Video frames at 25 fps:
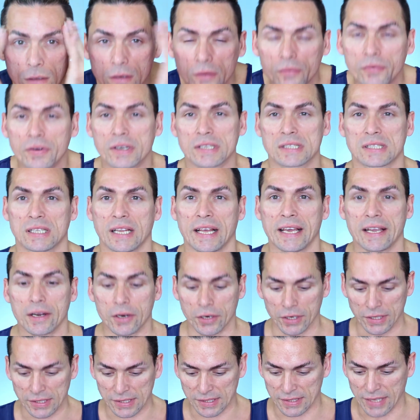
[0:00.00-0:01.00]
First layer
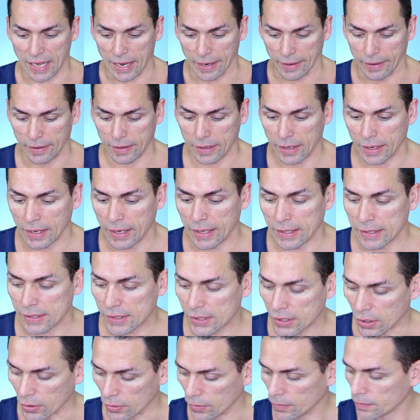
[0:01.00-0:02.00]
is done.
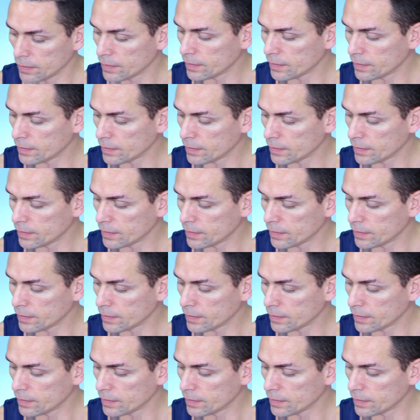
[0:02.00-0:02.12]
So